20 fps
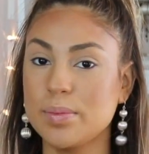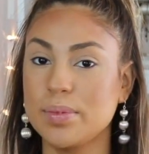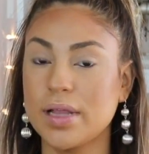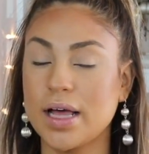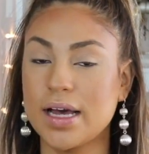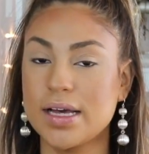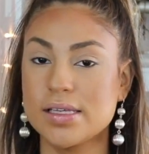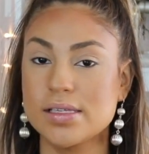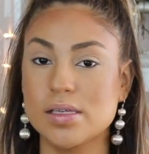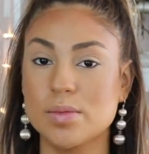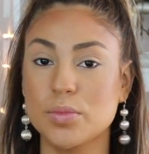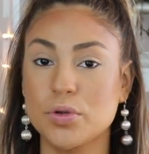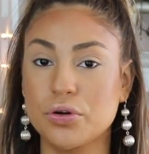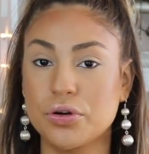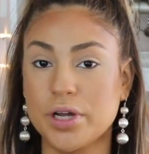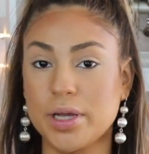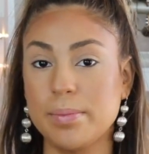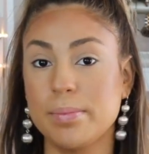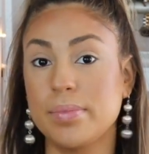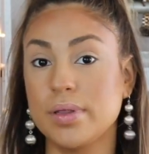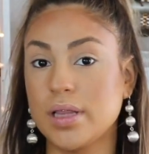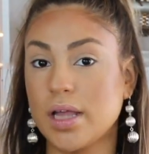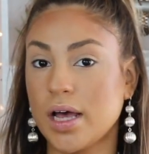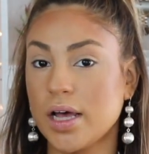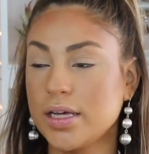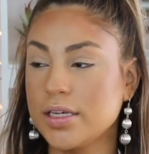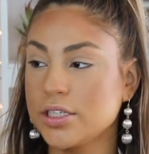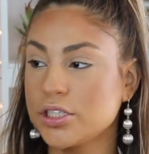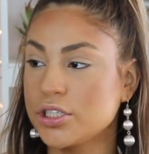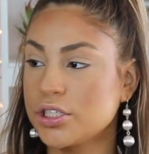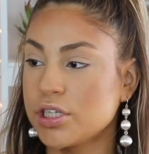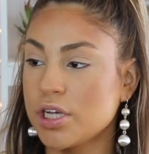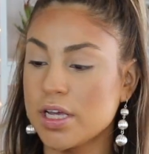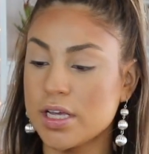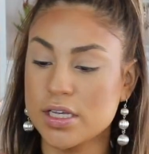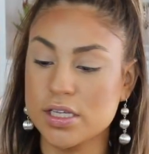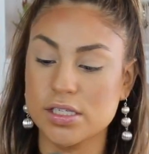apply some cream blush.